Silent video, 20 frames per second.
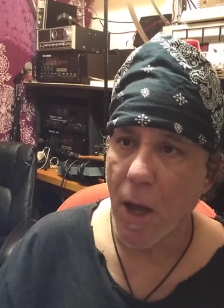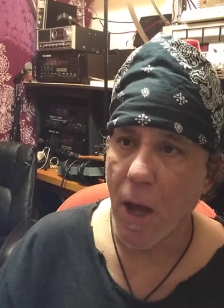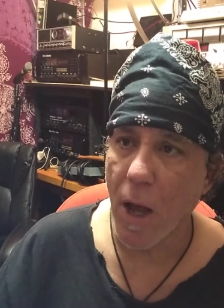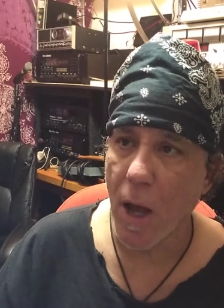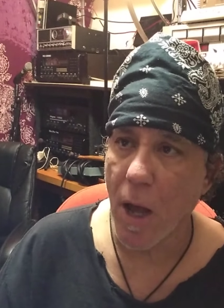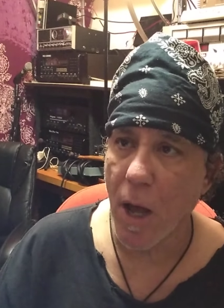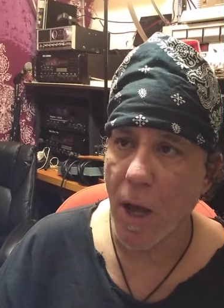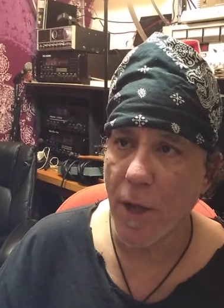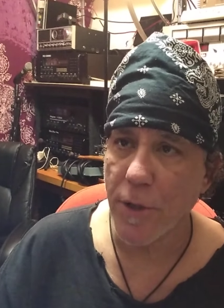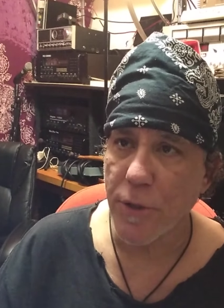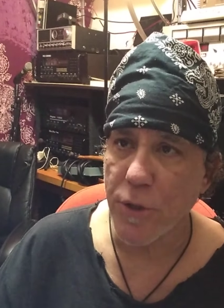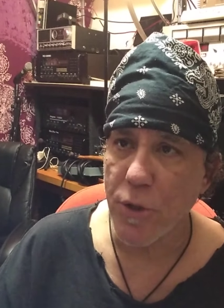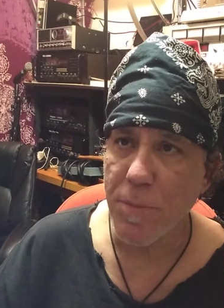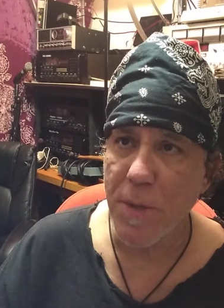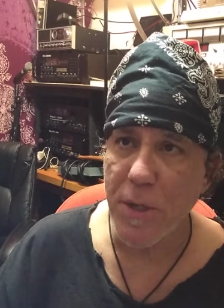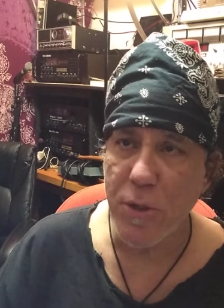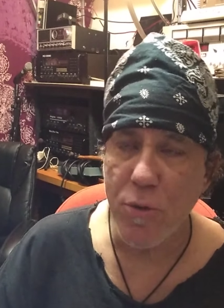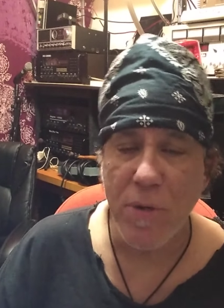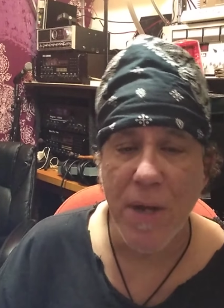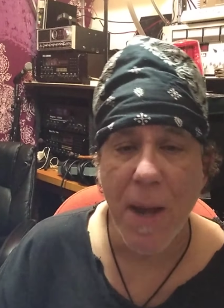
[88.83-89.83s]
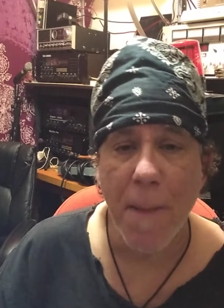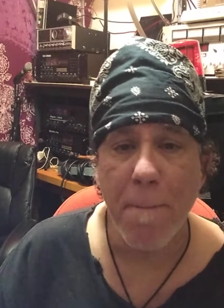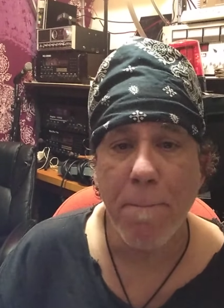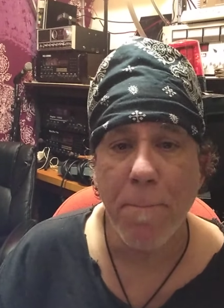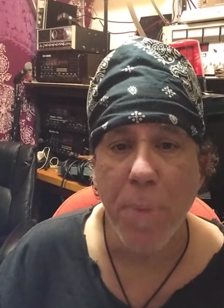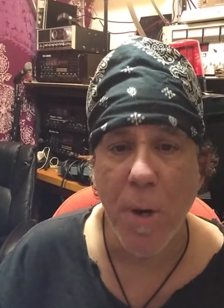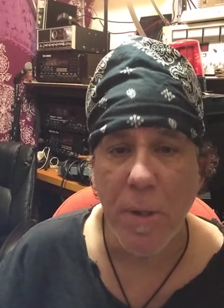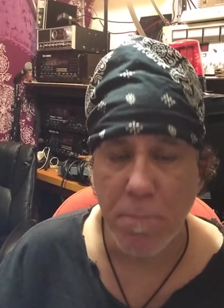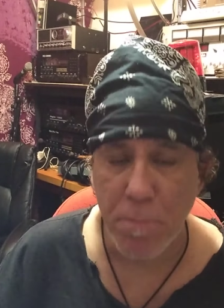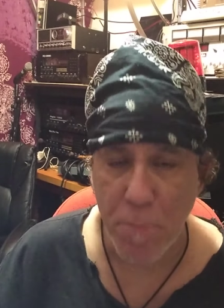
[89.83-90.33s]
Uh, you mean you
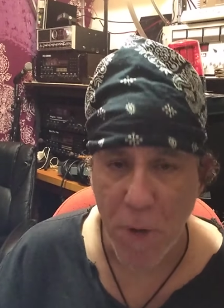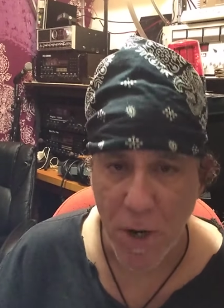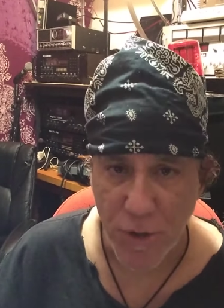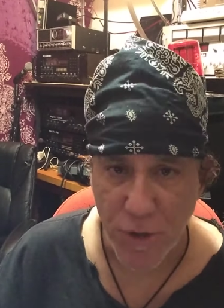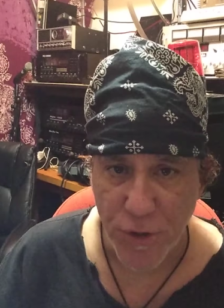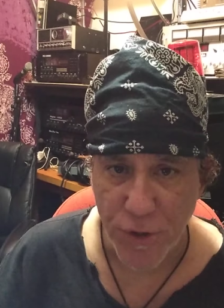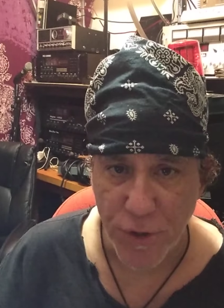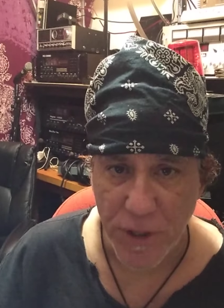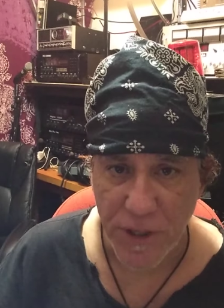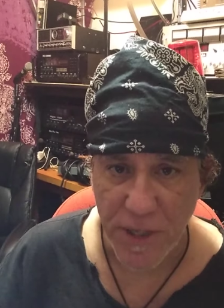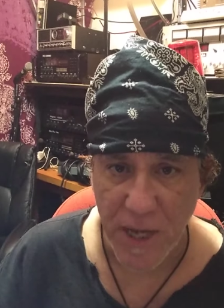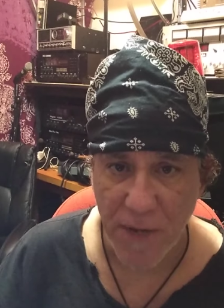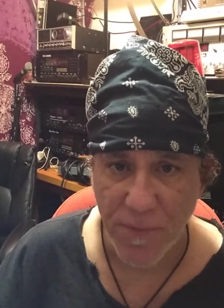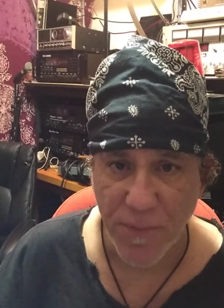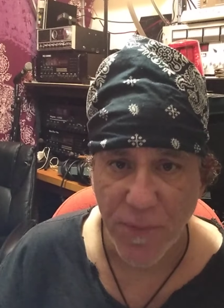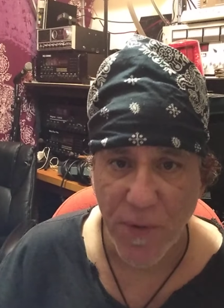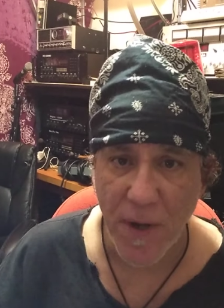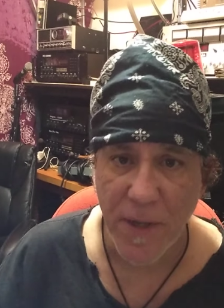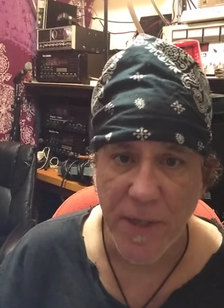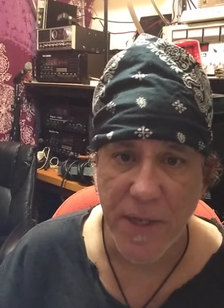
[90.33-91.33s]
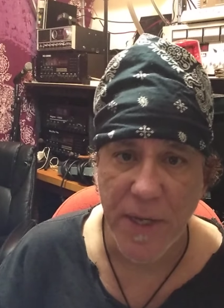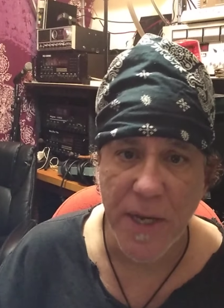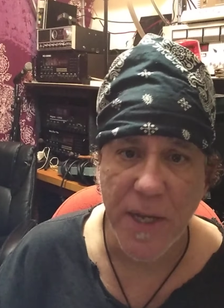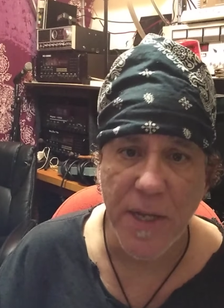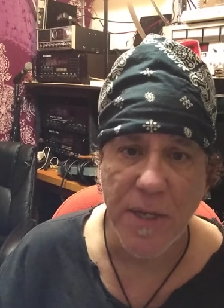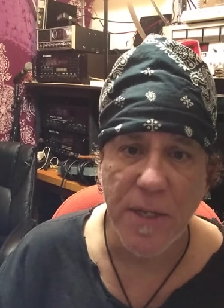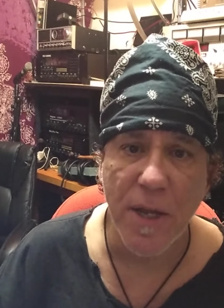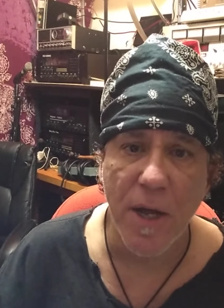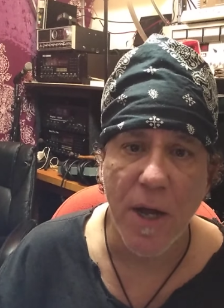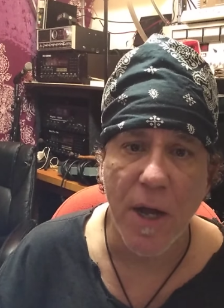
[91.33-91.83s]
got butt munchers that
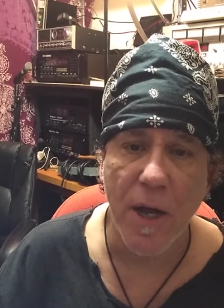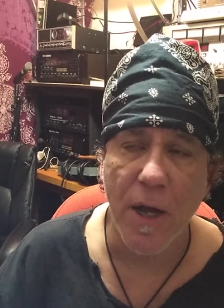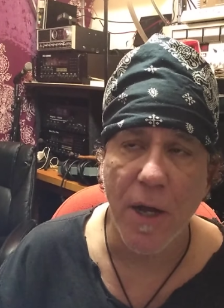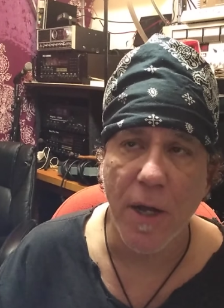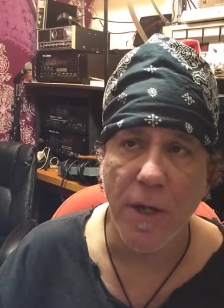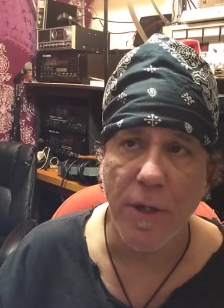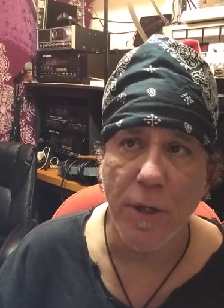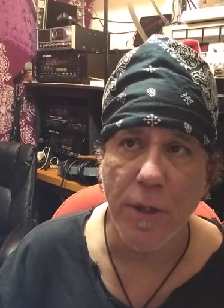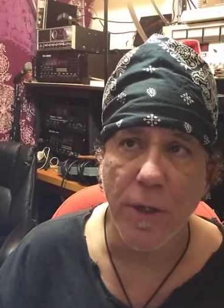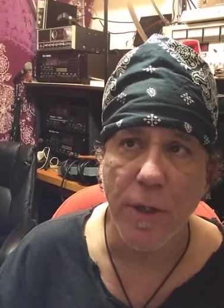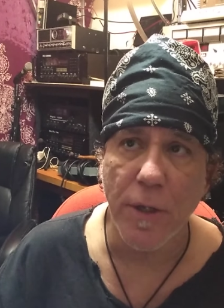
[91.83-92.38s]
fucking, uh,